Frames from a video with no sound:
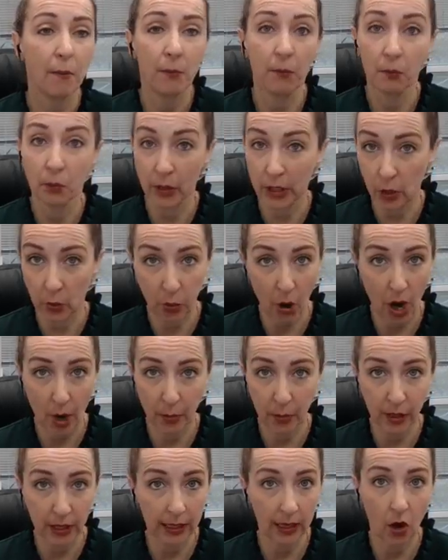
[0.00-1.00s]
real
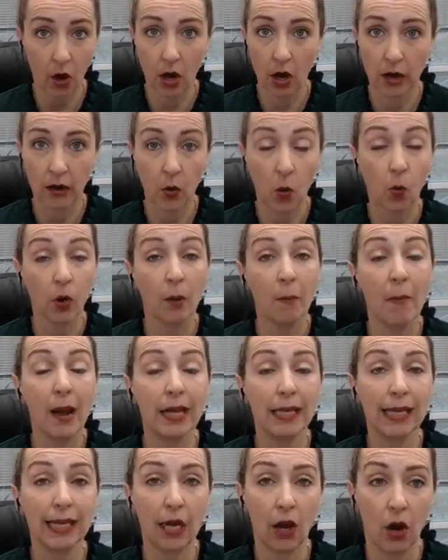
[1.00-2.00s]
property on, or
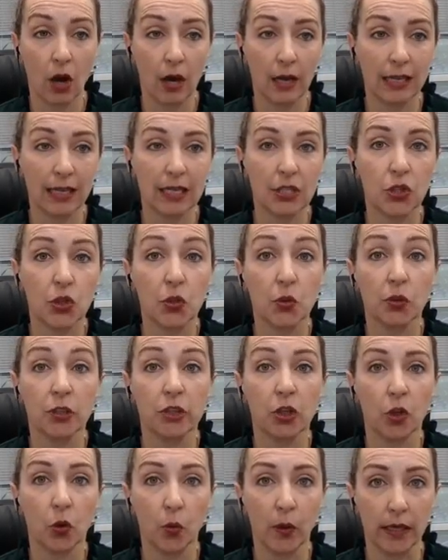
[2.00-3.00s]
money on is through
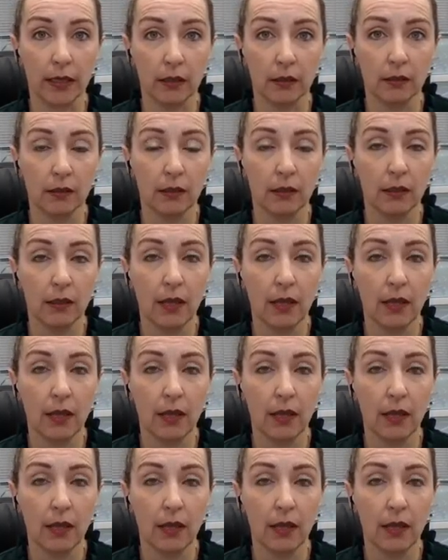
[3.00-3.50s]
your will.